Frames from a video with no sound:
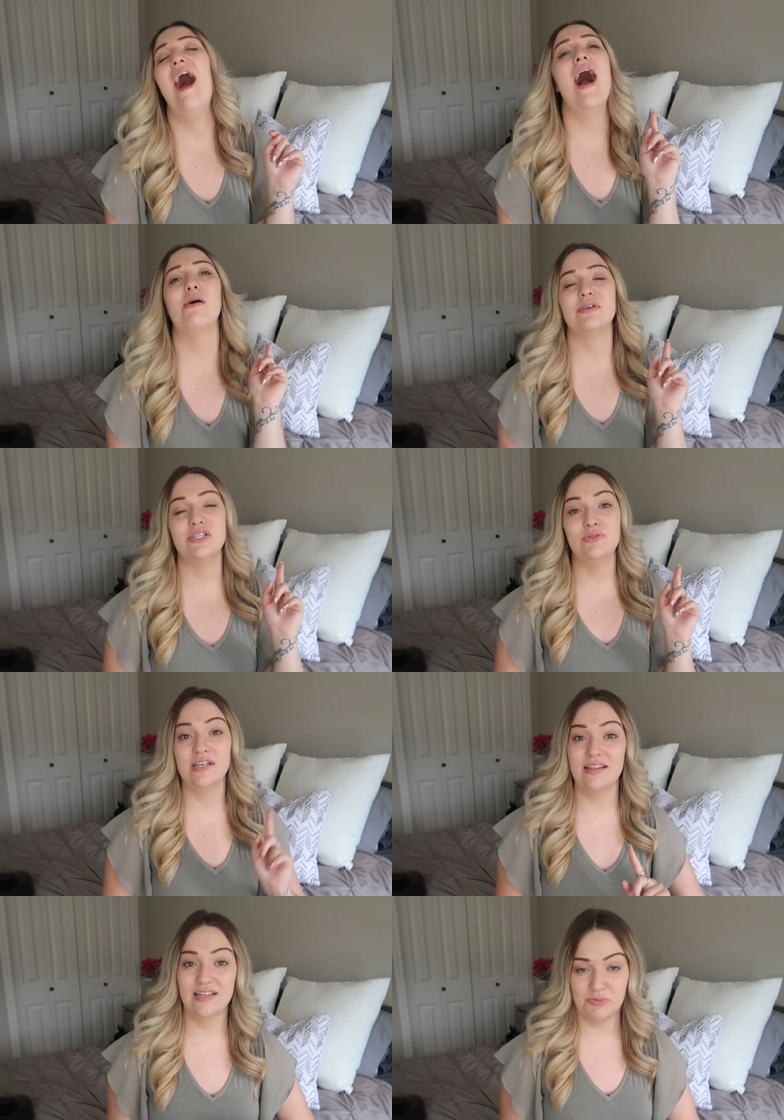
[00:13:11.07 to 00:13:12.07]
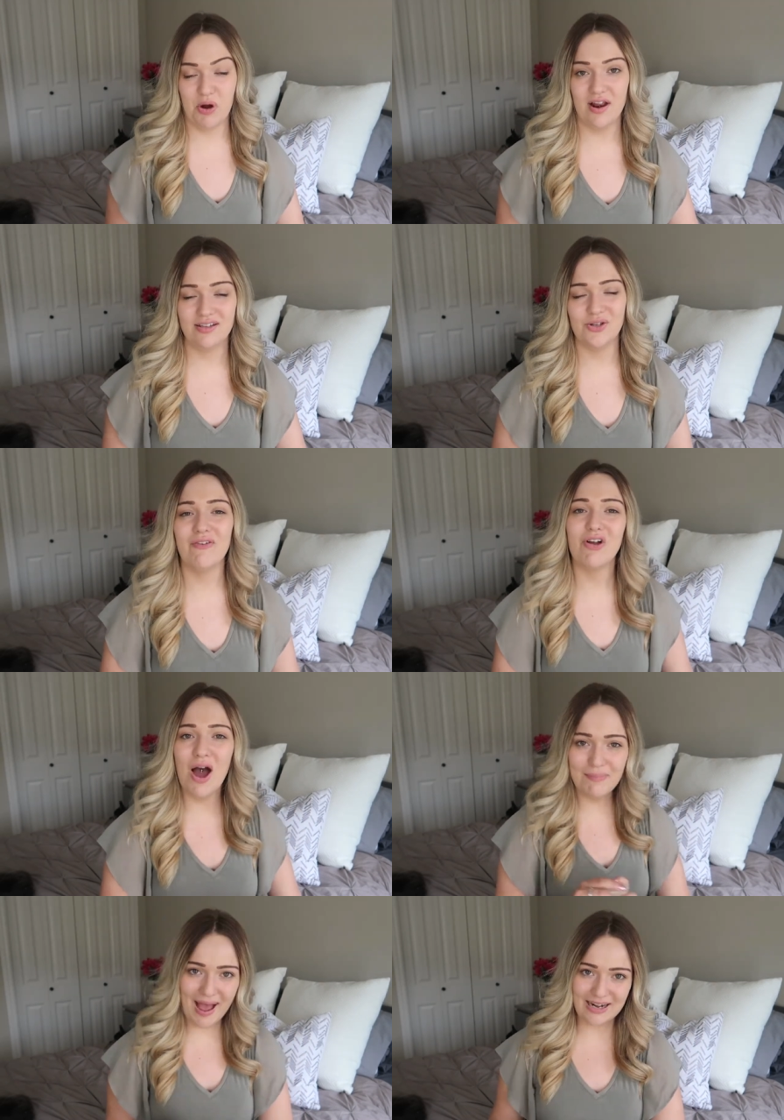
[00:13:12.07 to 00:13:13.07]
I was using this product, so I've
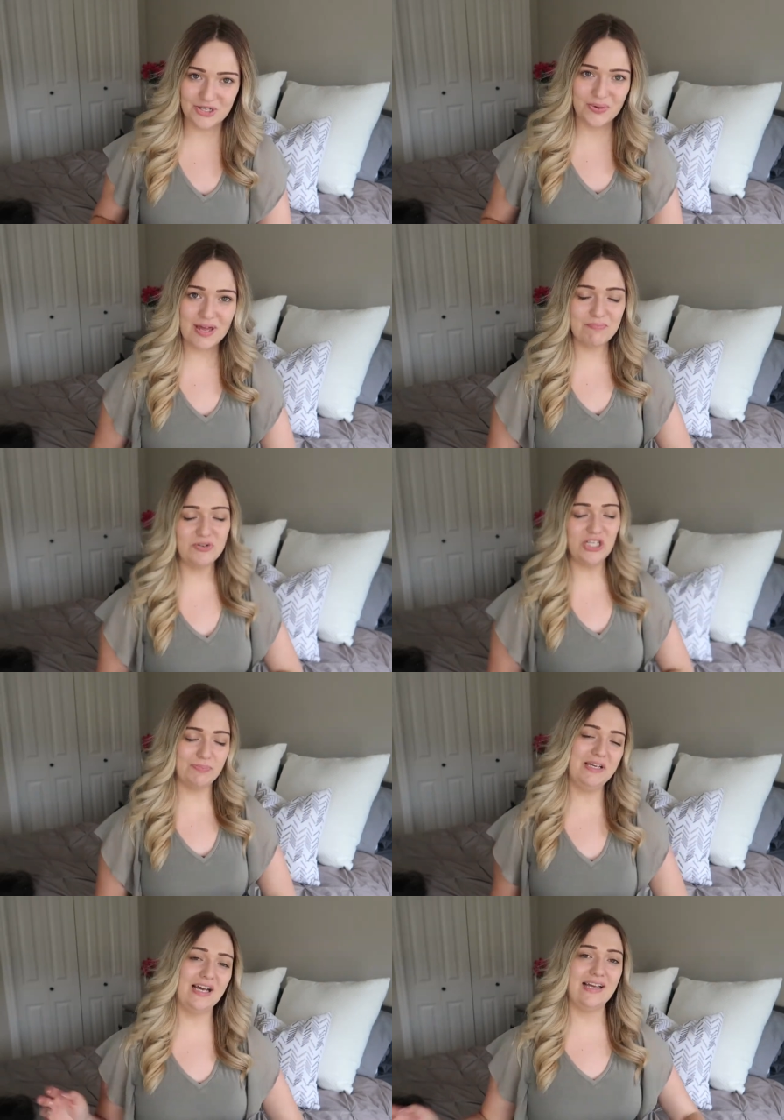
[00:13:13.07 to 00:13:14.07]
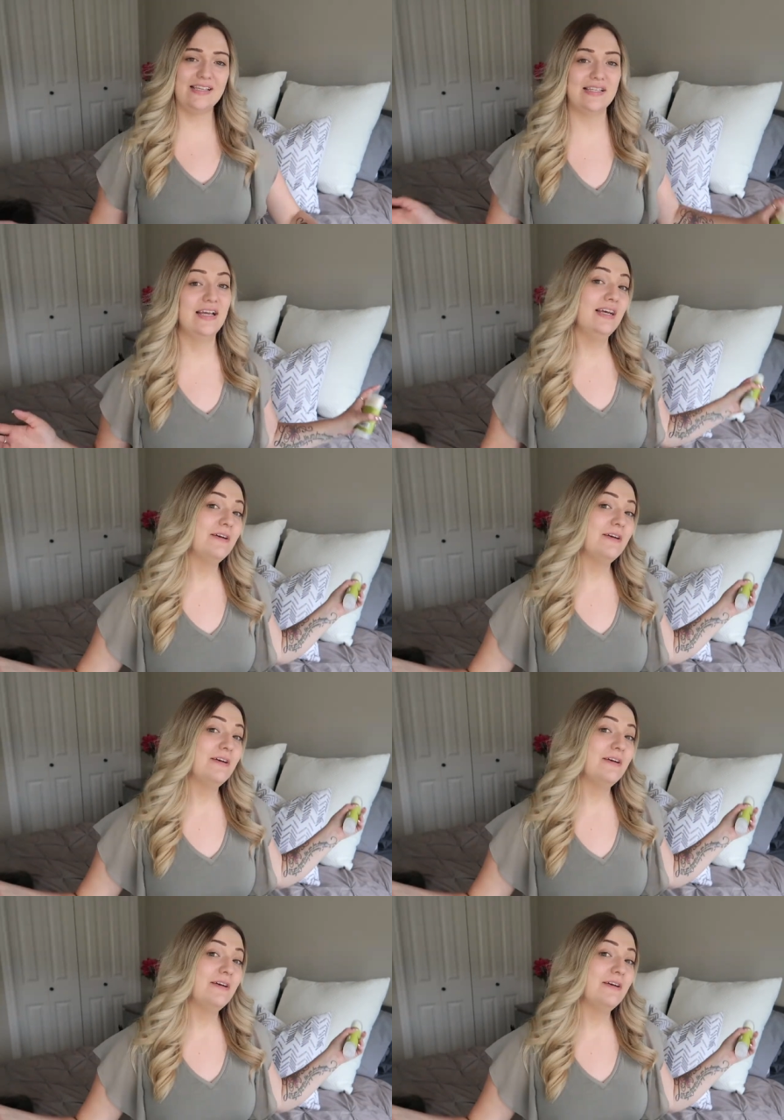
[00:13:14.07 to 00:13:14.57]
gone back to it just because